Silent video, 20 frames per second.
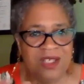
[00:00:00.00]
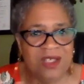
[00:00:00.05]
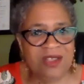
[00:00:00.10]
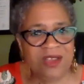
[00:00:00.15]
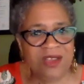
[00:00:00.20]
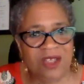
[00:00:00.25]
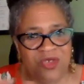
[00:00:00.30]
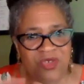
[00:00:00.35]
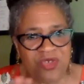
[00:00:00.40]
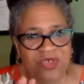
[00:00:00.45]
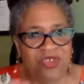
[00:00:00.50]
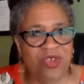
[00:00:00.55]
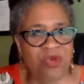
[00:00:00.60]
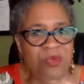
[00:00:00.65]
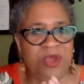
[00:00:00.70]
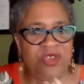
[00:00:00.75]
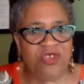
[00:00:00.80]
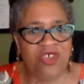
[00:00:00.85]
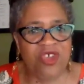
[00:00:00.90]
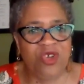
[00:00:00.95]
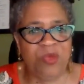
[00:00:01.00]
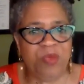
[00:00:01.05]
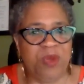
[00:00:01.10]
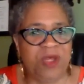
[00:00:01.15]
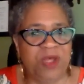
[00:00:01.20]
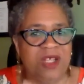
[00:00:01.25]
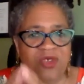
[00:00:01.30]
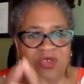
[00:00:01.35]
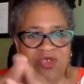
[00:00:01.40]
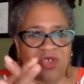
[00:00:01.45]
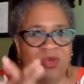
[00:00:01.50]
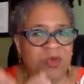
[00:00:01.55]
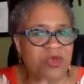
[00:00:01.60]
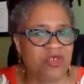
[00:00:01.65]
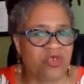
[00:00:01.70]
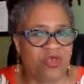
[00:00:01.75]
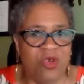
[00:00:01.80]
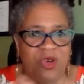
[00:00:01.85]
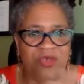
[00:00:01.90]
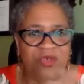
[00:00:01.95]
there's so much interplay, there's so much
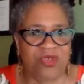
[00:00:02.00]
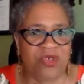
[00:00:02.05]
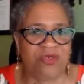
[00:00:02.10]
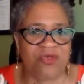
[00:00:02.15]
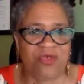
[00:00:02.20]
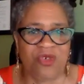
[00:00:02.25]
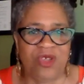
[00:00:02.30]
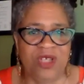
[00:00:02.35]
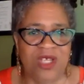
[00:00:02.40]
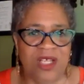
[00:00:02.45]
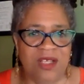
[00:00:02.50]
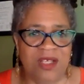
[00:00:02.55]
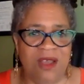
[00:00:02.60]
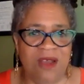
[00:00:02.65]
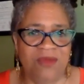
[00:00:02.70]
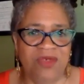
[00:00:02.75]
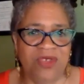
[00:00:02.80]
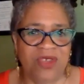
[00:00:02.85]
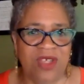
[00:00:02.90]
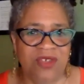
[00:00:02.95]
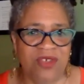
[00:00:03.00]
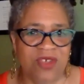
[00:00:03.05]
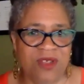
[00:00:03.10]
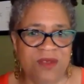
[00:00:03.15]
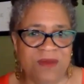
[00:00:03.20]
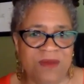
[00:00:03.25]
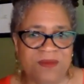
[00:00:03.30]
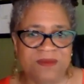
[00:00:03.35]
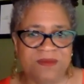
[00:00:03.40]
crossover in that conversation.